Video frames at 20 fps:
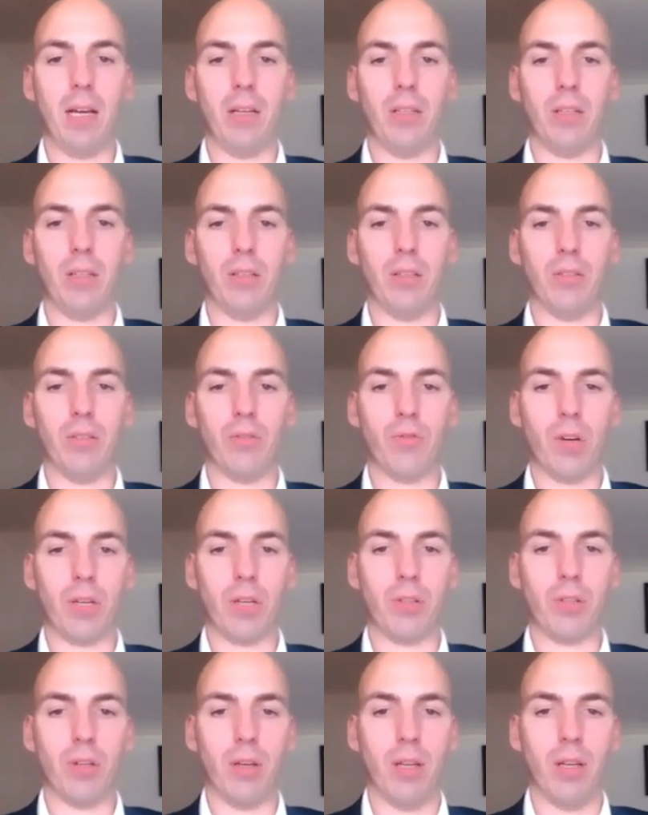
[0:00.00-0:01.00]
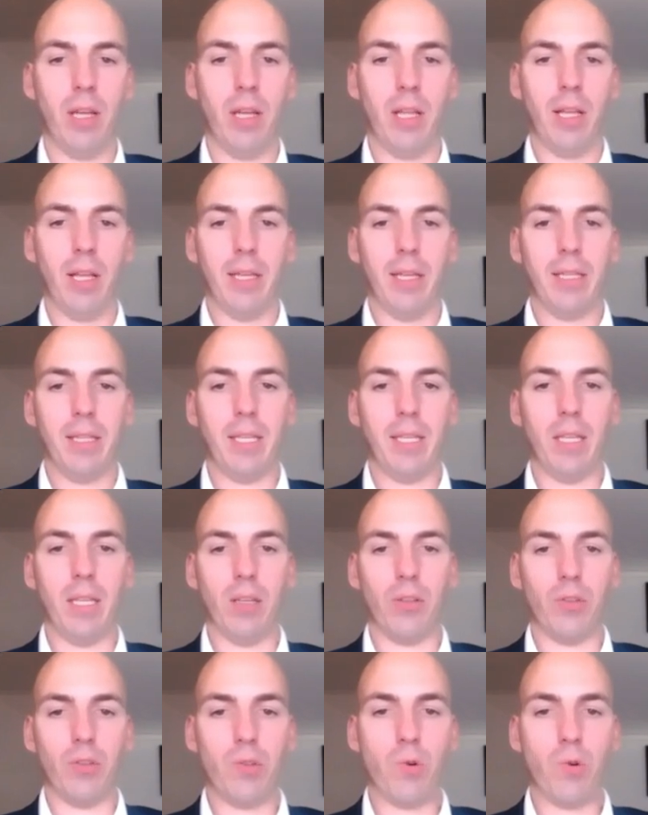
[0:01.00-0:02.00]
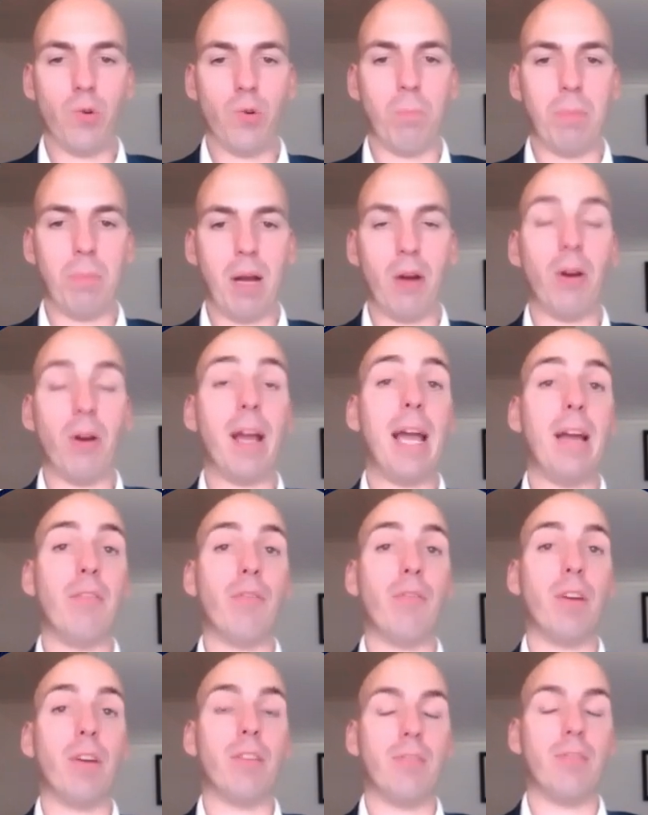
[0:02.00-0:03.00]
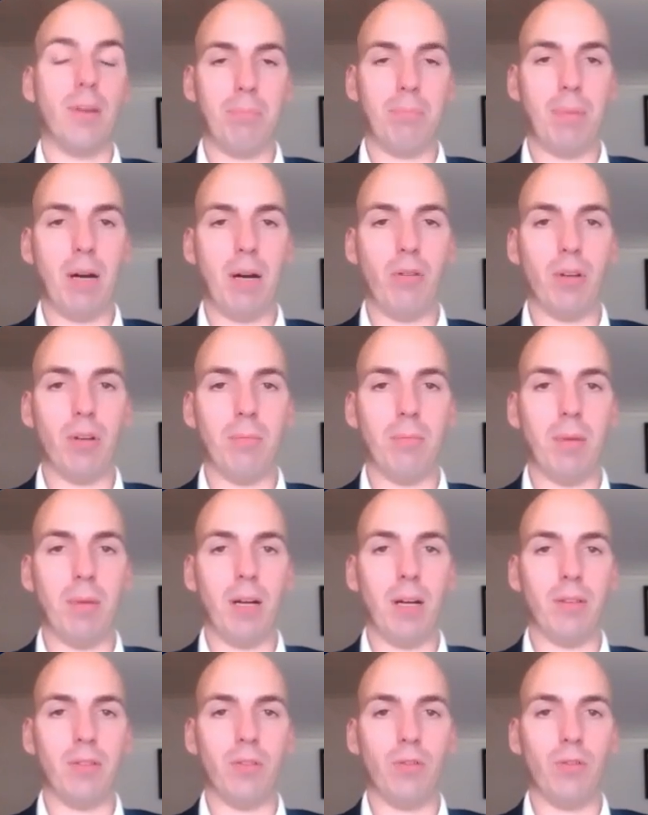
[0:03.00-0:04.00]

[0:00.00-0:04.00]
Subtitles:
under construction, the shore power average power demand